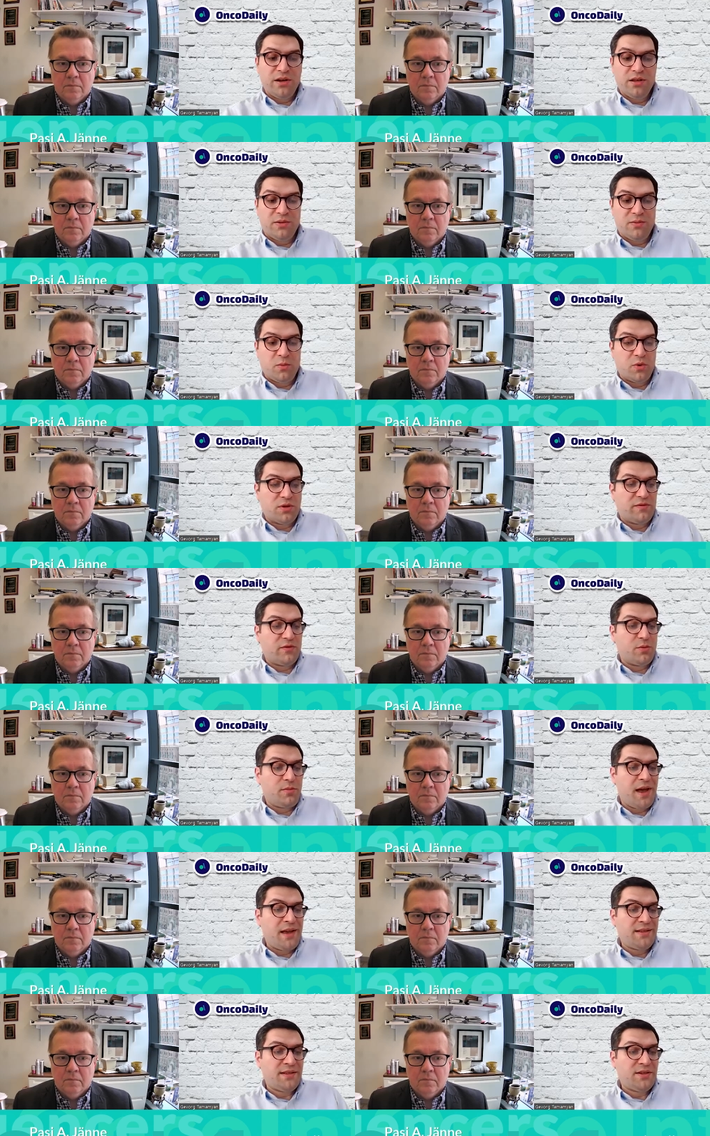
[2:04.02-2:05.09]
Speaker 1: Merit Award
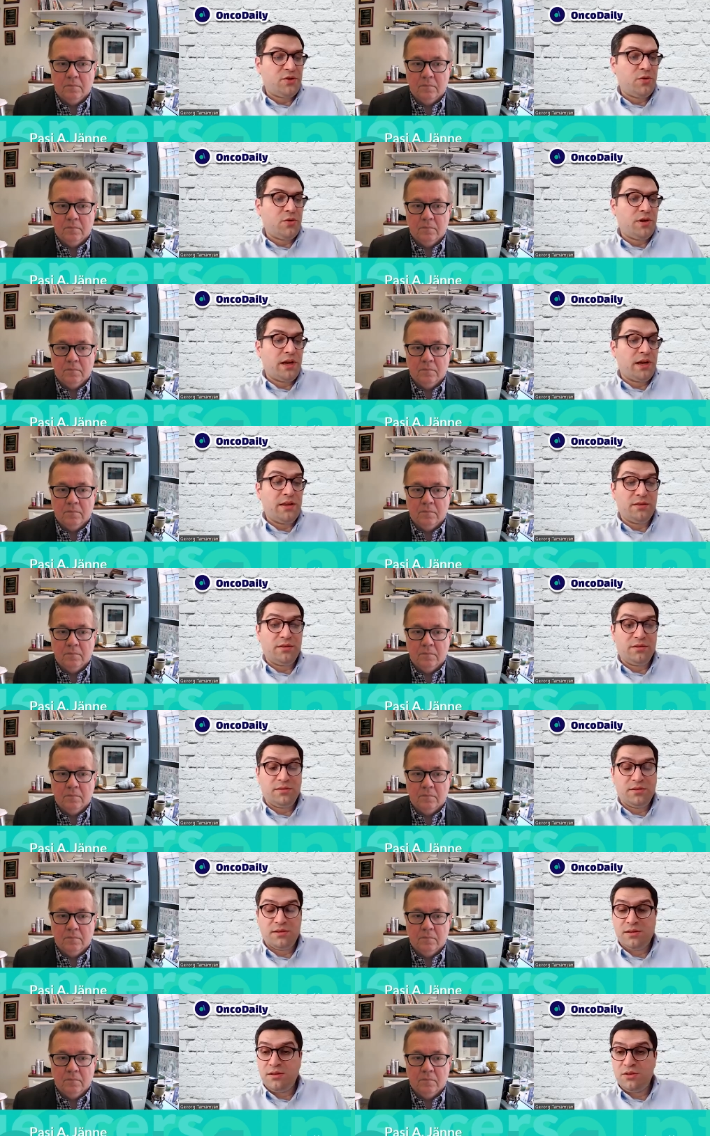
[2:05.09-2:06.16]
from ASCO, and
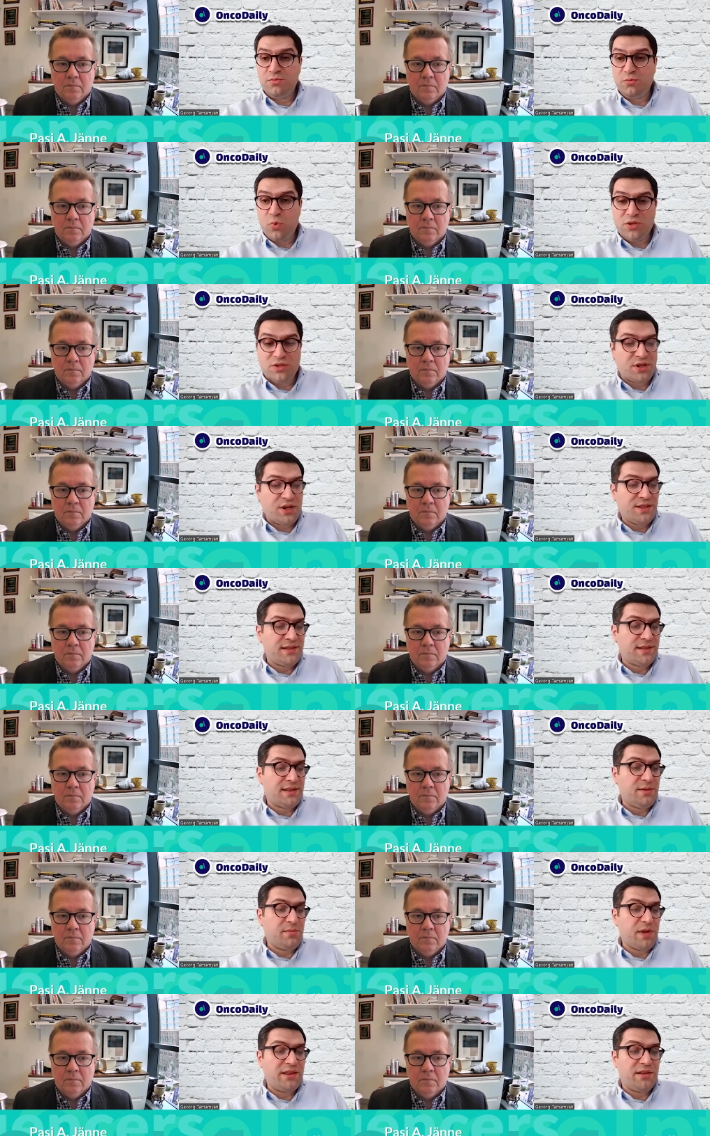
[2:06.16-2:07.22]
uh, most
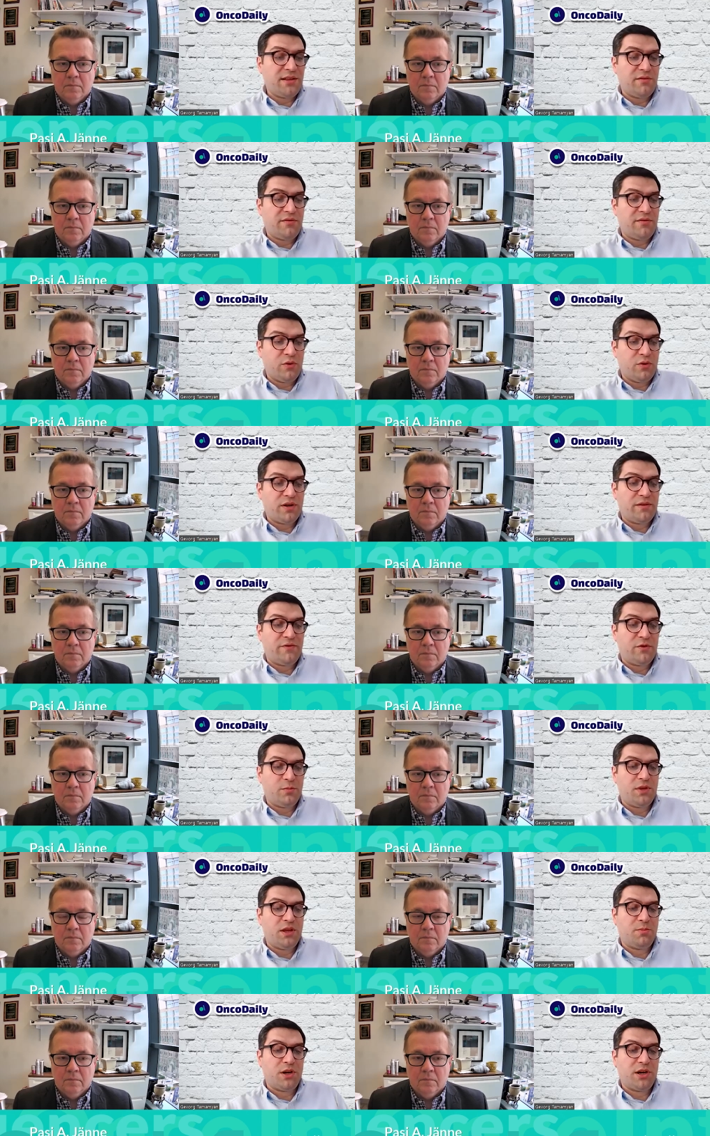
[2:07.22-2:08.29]
recently, Medal of Honor
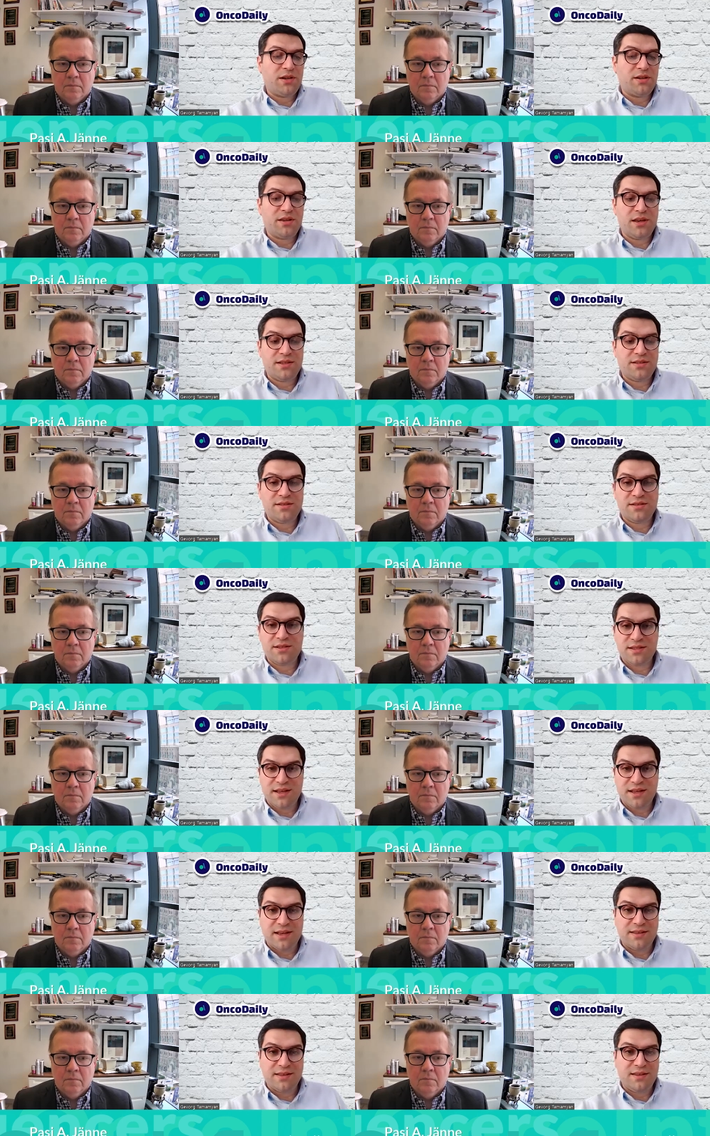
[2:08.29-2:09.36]
from the American Cancer
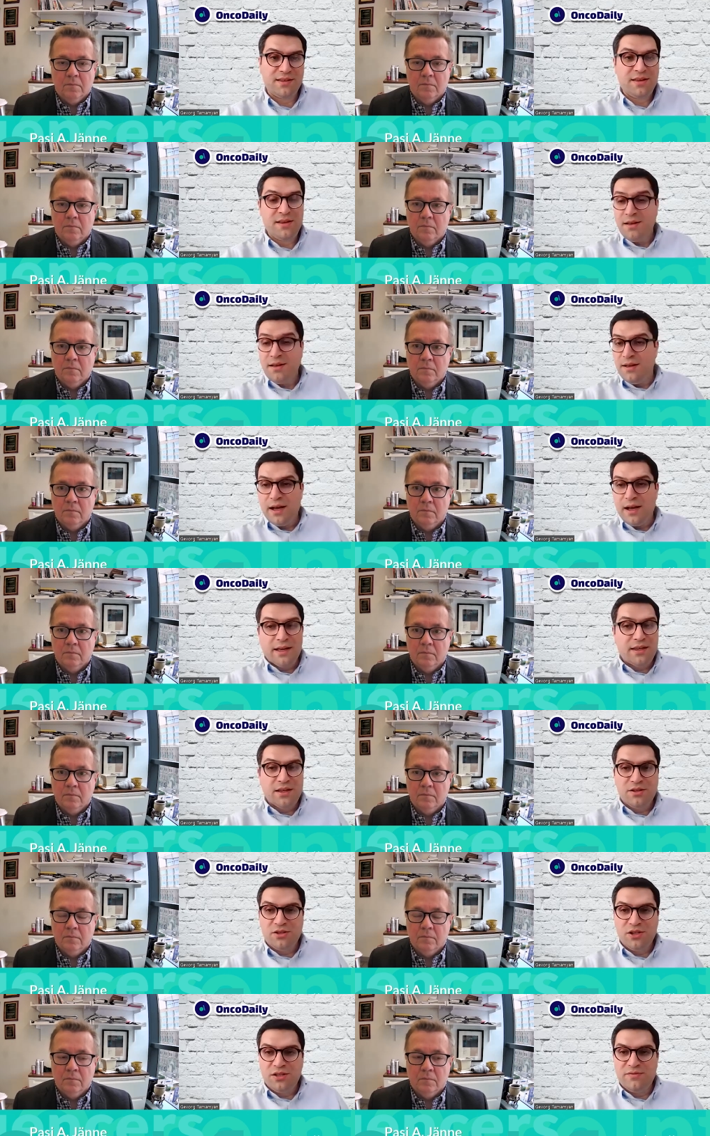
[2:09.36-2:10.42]
Society. I
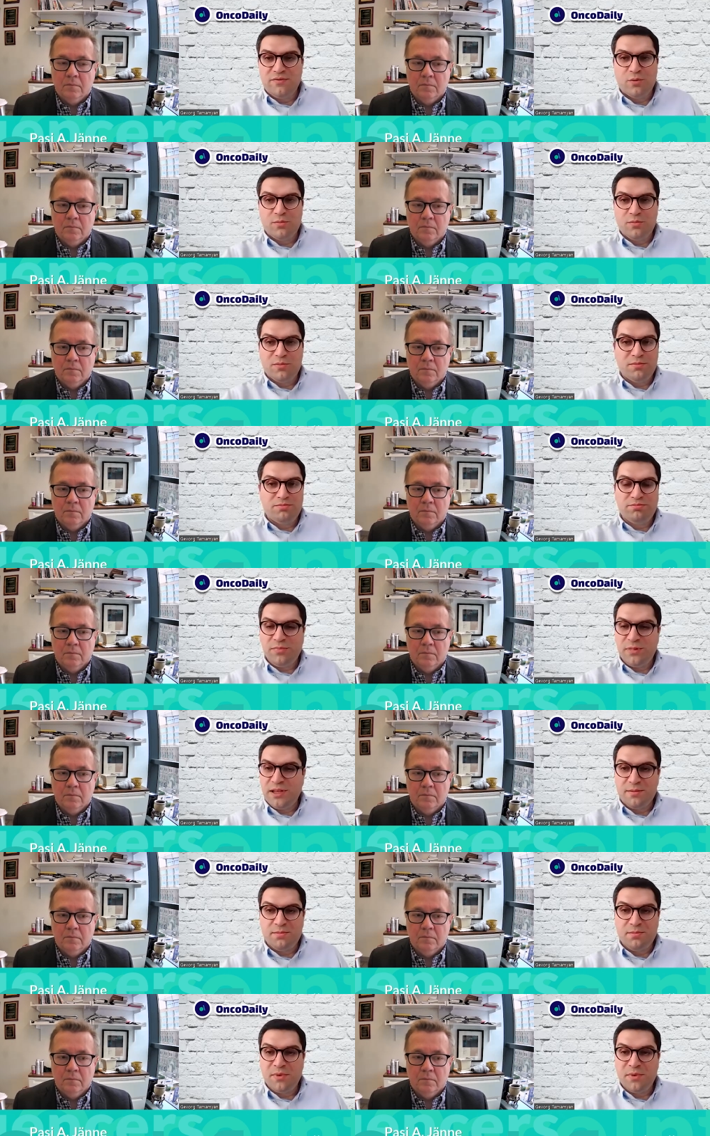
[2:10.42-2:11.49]
can read for
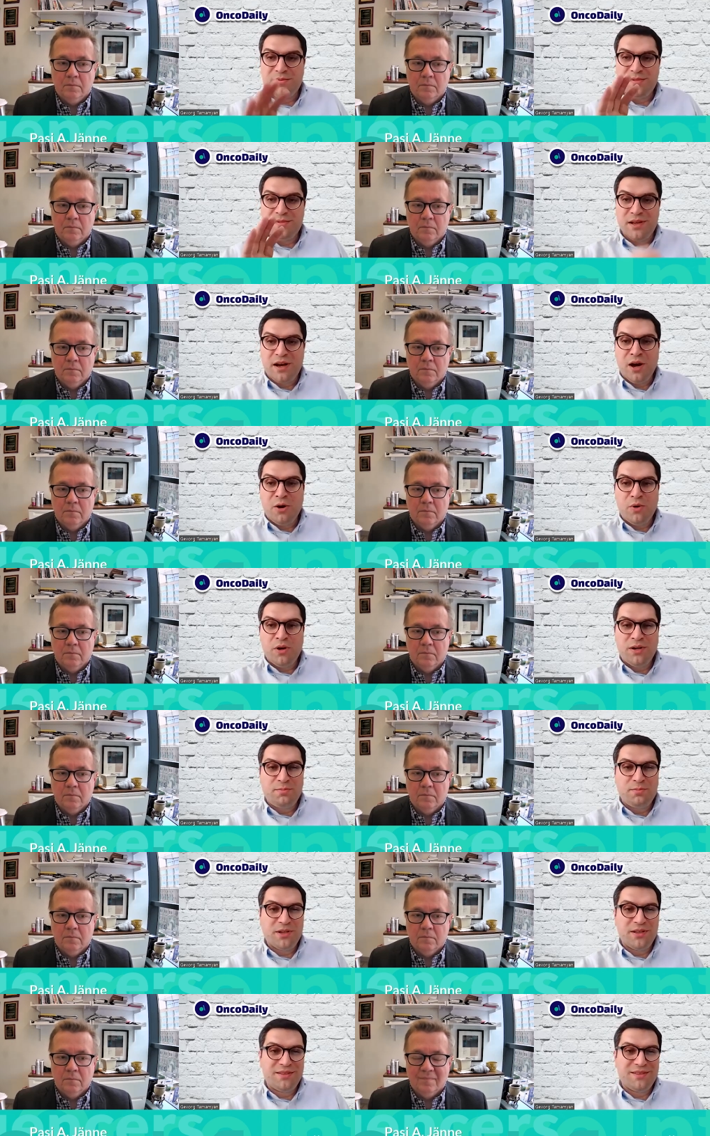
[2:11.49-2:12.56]
like an
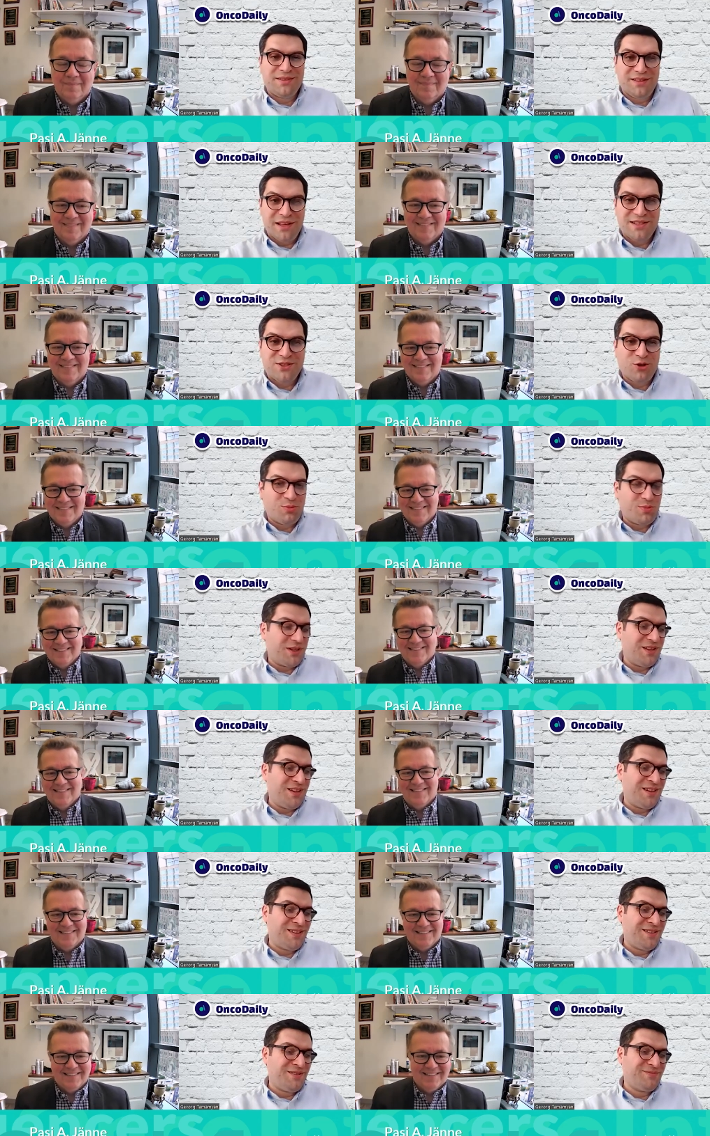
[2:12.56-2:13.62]
hour, but let's stop it
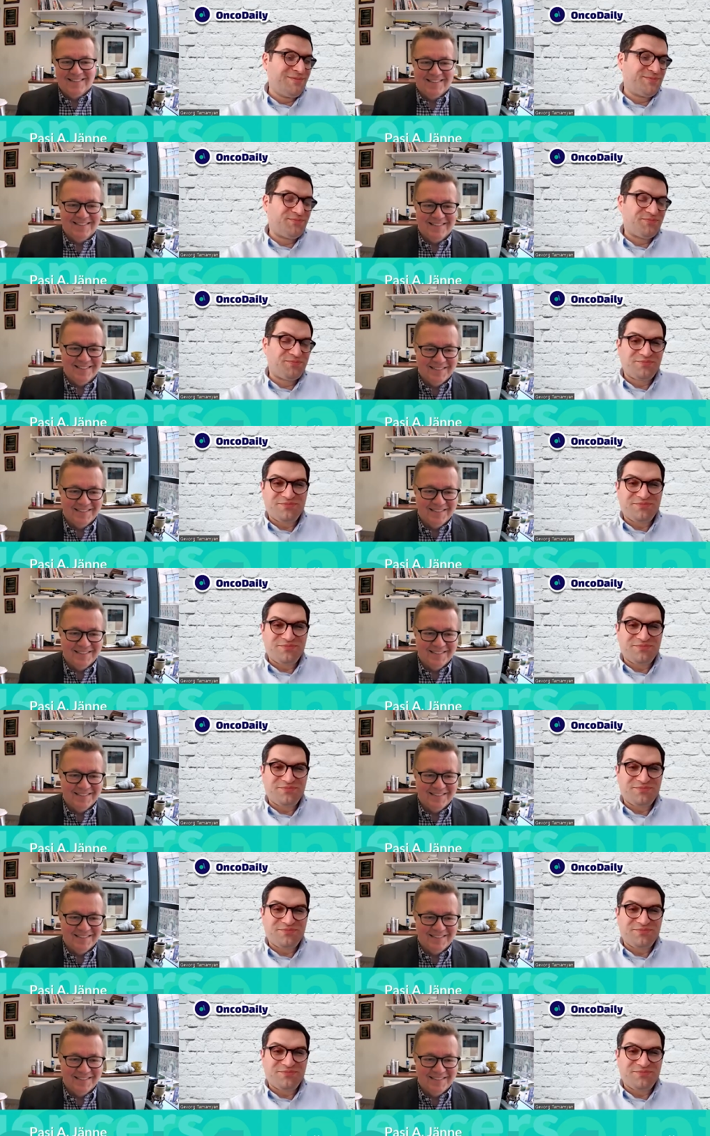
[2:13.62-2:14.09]
here.